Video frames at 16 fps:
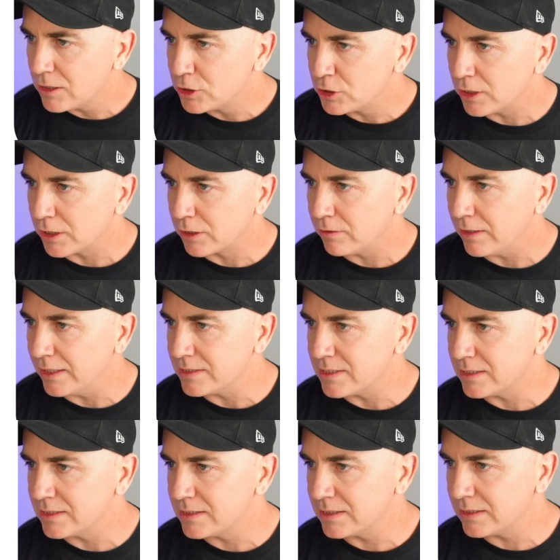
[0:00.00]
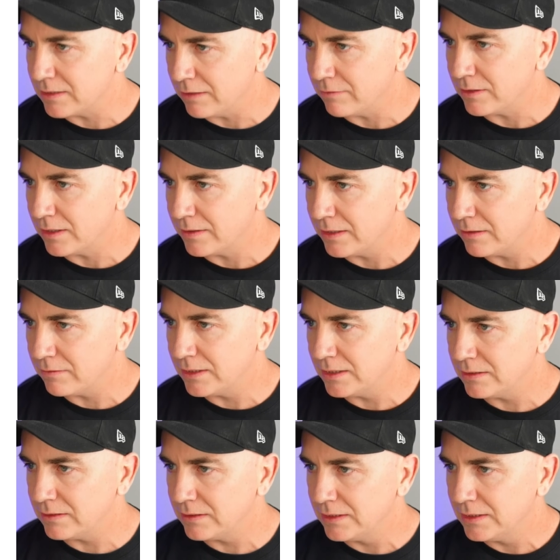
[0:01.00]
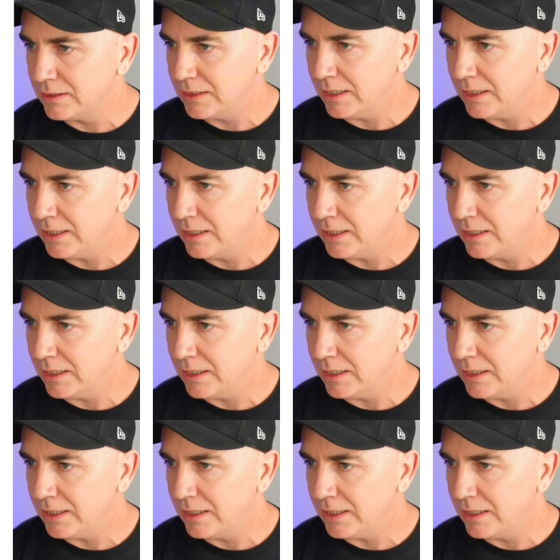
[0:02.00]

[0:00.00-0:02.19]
Should I create as a single, yeah, we've done that one.